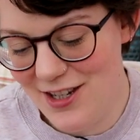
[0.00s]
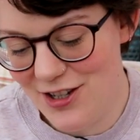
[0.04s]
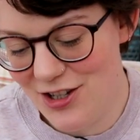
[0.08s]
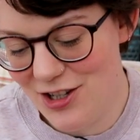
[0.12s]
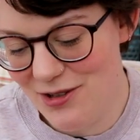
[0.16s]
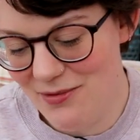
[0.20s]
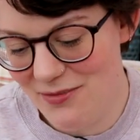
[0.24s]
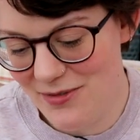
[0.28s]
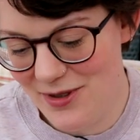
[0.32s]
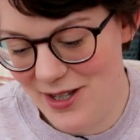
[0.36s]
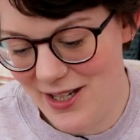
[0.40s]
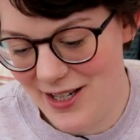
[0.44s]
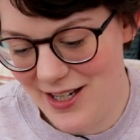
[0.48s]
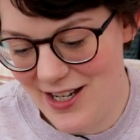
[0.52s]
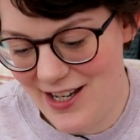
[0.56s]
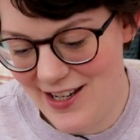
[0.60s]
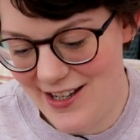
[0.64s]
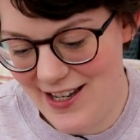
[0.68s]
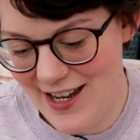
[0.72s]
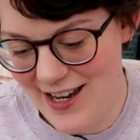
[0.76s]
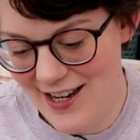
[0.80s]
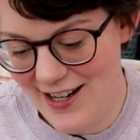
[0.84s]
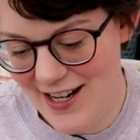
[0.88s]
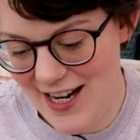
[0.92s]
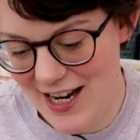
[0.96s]
are something,
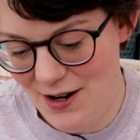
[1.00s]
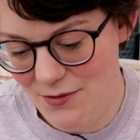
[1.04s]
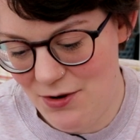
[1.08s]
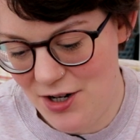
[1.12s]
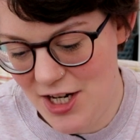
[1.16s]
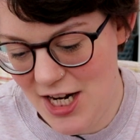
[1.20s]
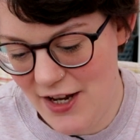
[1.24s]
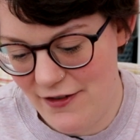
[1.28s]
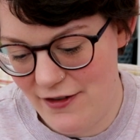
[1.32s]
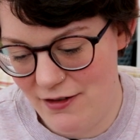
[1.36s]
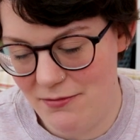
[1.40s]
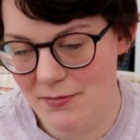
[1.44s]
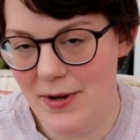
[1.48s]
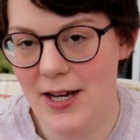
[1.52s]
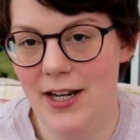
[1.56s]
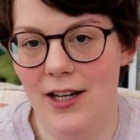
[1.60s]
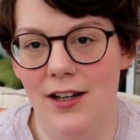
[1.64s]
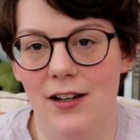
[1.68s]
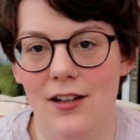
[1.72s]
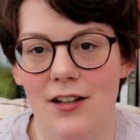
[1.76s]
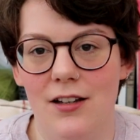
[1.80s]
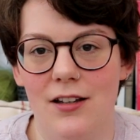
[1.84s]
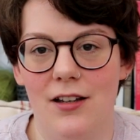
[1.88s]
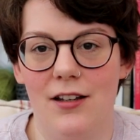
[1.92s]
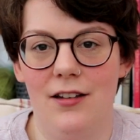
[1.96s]
again, I would never
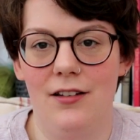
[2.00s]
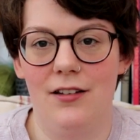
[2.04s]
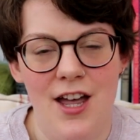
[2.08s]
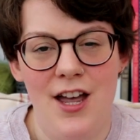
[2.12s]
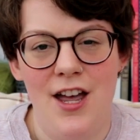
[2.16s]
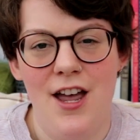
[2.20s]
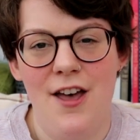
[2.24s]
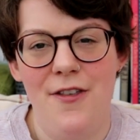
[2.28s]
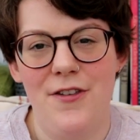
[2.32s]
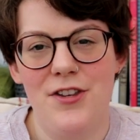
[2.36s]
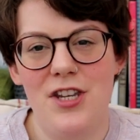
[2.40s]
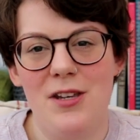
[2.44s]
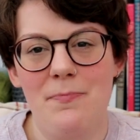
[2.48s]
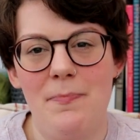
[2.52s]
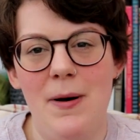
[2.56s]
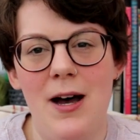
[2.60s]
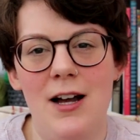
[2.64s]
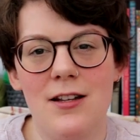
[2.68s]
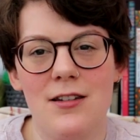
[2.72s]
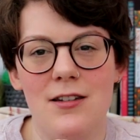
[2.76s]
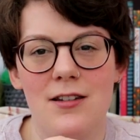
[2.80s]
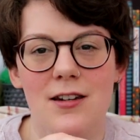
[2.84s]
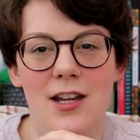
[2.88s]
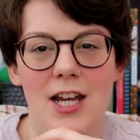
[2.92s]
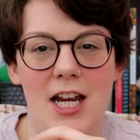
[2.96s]
make. There's a
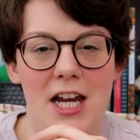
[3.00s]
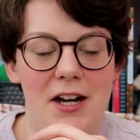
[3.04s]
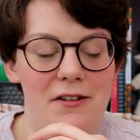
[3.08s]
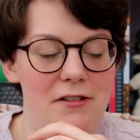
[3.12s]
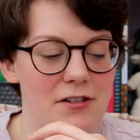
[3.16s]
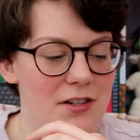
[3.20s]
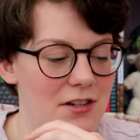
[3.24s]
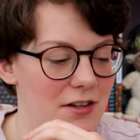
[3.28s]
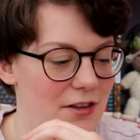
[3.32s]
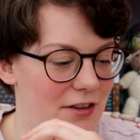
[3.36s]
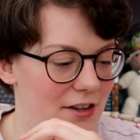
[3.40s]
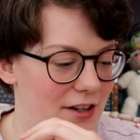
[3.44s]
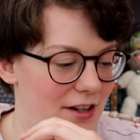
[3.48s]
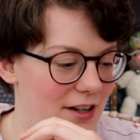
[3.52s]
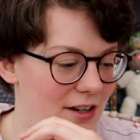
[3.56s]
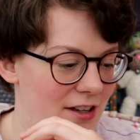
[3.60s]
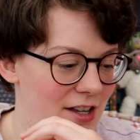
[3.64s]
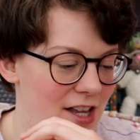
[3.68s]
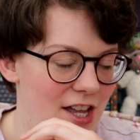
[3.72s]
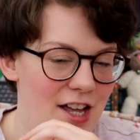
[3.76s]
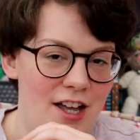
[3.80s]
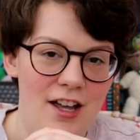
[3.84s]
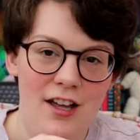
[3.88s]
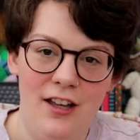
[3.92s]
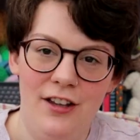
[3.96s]
pattern here, isn't there?
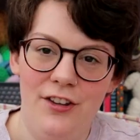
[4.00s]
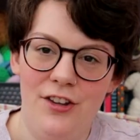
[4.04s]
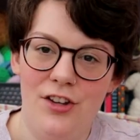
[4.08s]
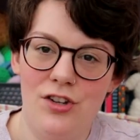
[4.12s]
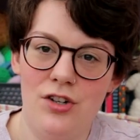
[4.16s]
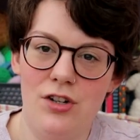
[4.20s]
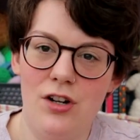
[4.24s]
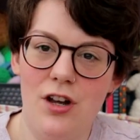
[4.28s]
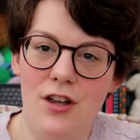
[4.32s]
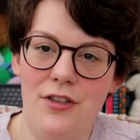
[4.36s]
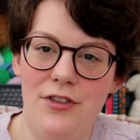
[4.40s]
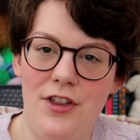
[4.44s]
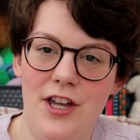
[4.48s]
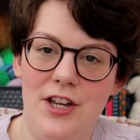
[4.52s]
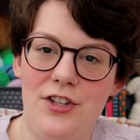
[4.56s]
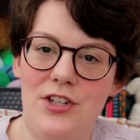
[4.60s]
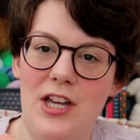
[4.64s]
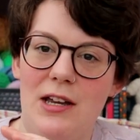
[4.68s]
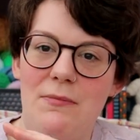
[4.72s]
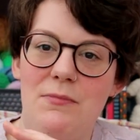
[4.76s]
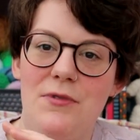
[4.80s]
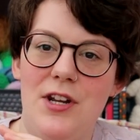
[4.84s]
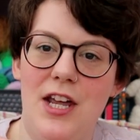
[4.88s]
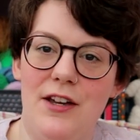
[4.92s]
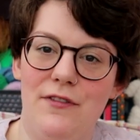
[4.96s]
There's a lot of things
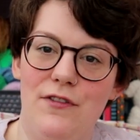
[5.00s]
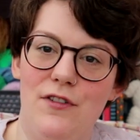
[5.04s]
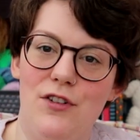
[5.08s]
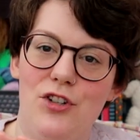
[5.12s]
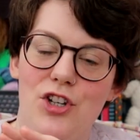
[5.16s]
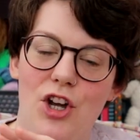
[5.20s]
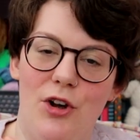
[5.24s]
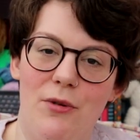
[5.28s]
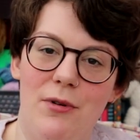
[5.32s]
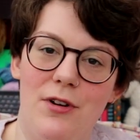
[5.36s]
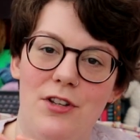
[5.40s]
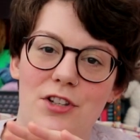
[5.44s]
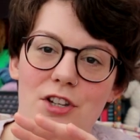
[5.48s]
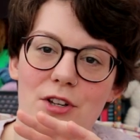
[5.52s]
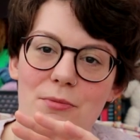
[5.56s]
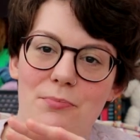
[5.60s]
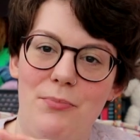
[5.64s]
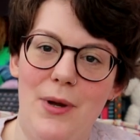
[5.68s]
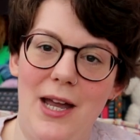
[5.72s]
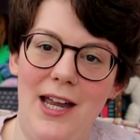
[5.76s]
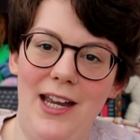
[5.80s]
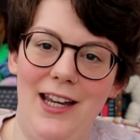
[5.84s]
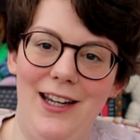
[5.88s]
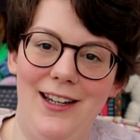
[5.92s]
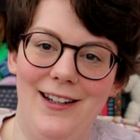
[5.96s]
I'm never going to
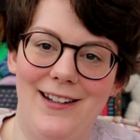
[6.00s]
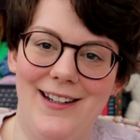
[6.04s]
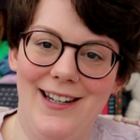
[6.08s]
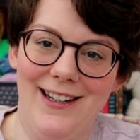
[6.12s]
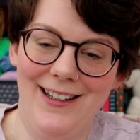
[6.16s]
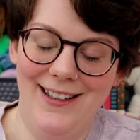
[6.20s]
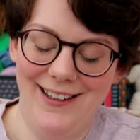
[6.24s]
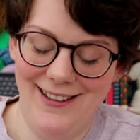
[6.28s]
make.